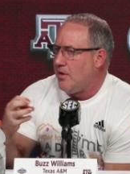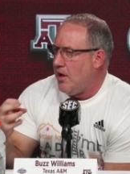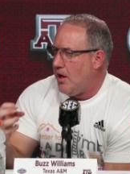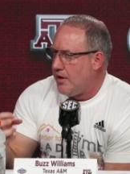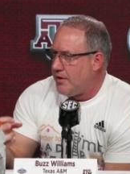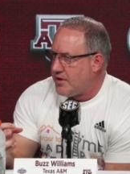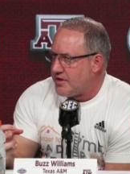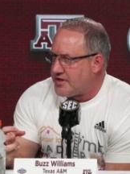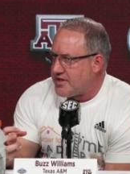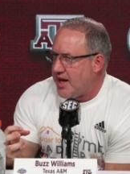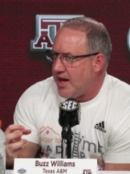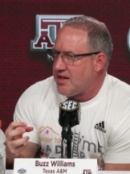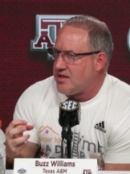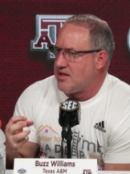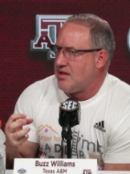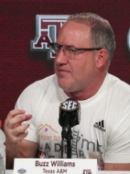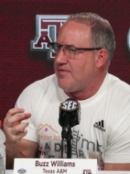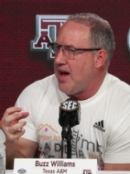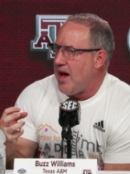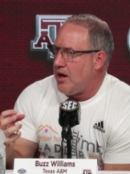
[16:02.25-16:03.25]
Understands
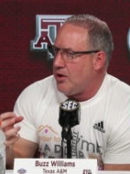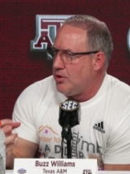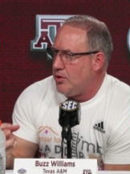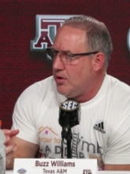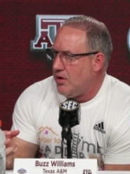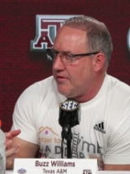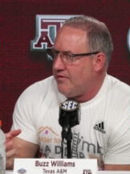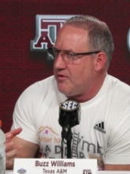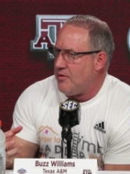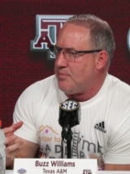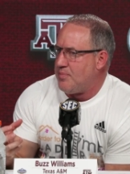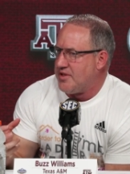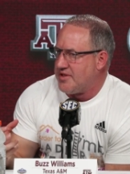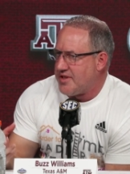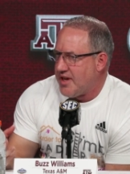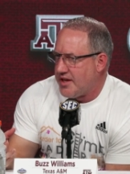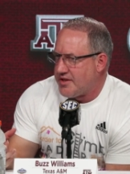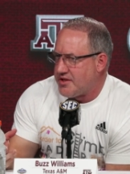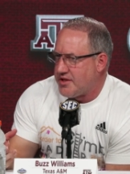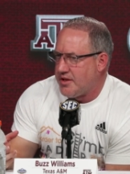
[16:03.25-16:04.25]
the value of a
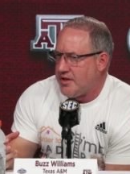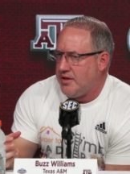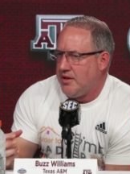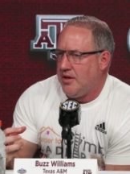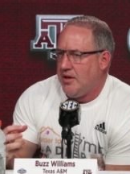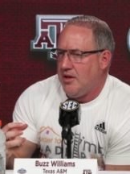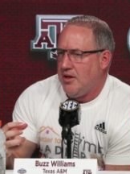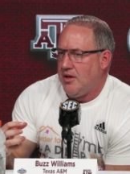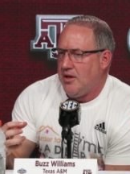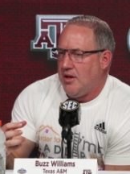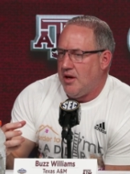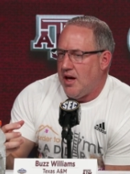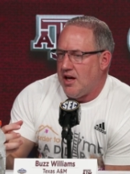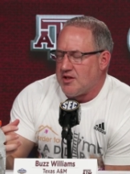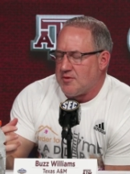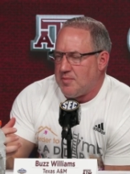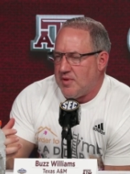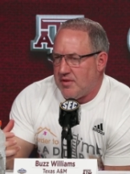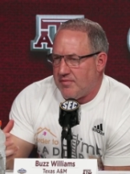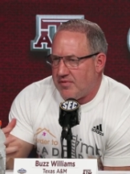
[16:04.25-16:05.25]
possession,
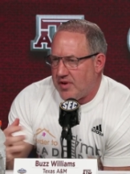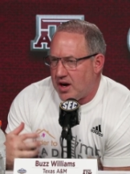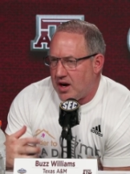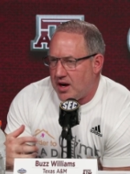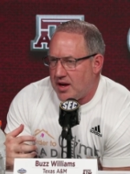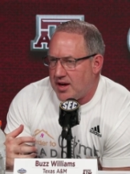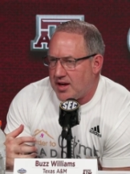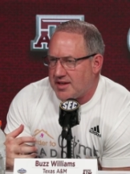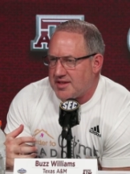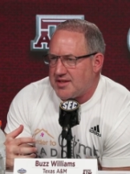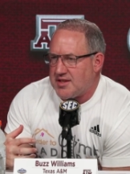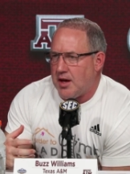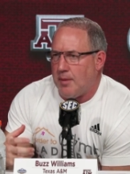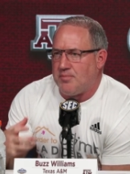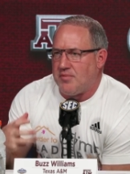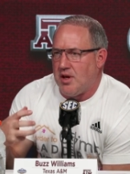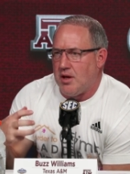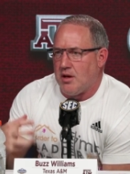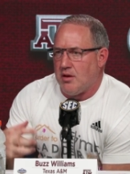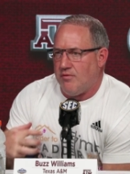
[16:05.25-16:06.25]
has been very
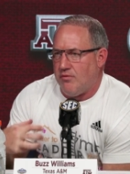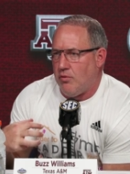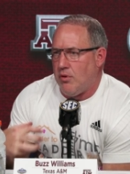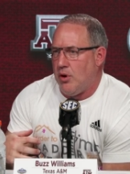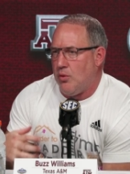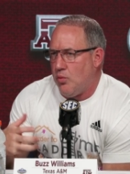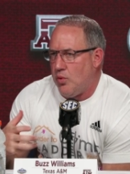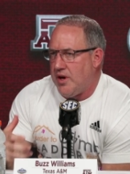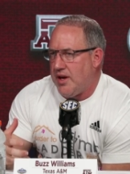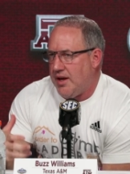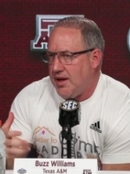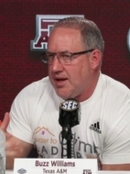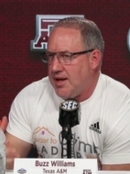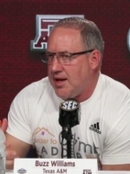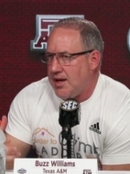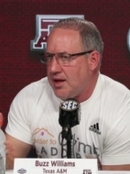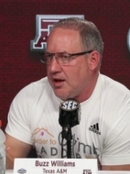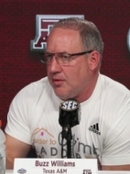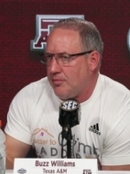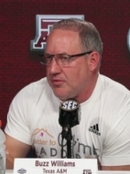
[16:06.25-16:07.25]
accepting of what we
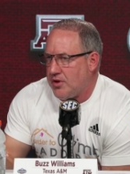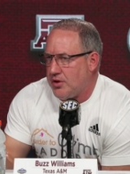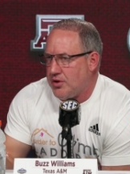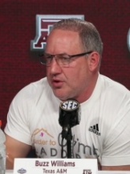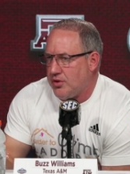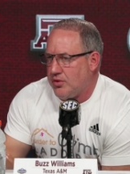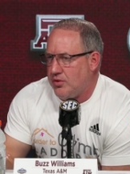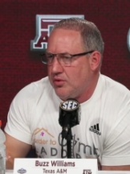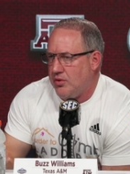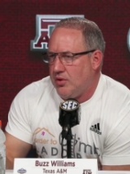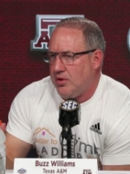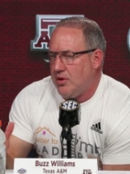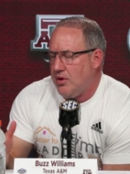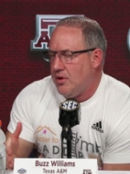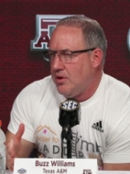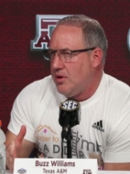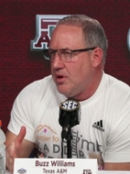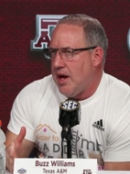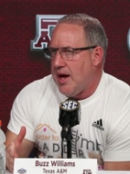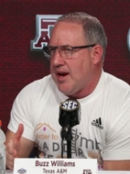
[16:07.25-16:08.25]
need him to do,
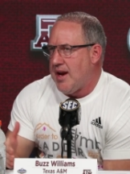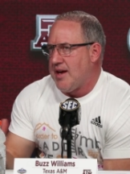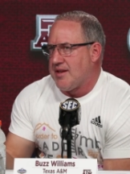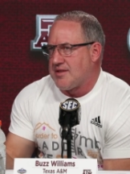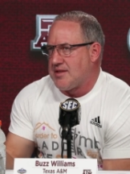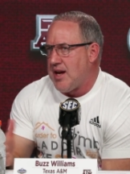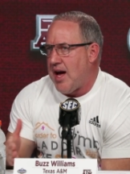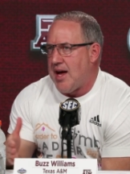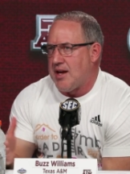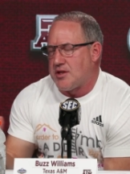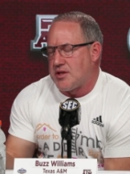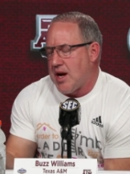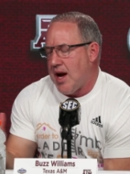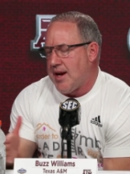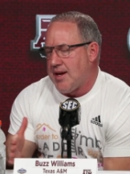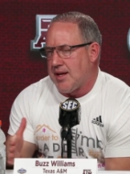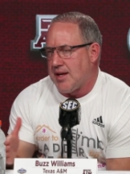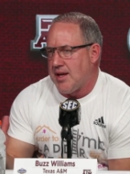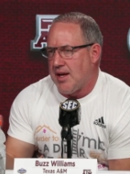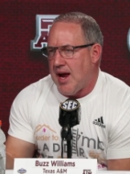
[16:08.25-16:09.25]
and has not
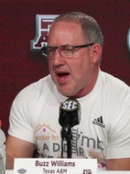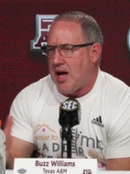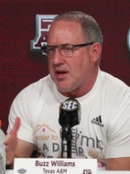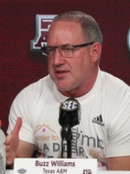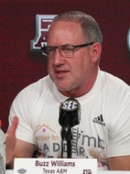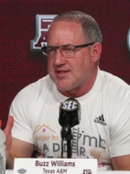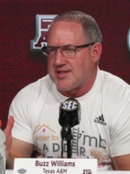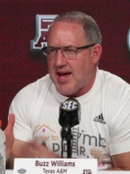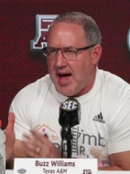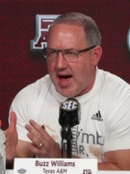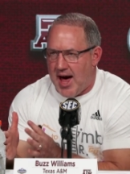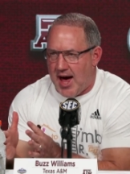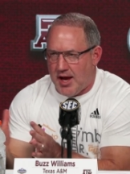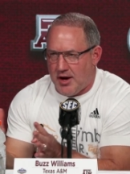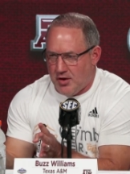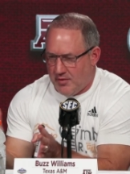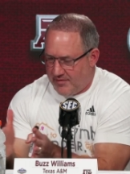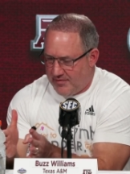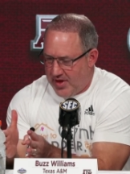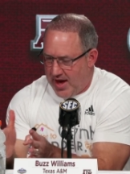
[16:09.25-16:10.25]
tried to get outside
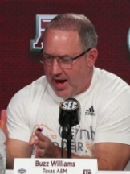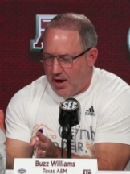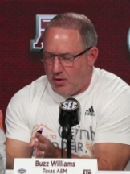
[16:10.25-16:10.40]
of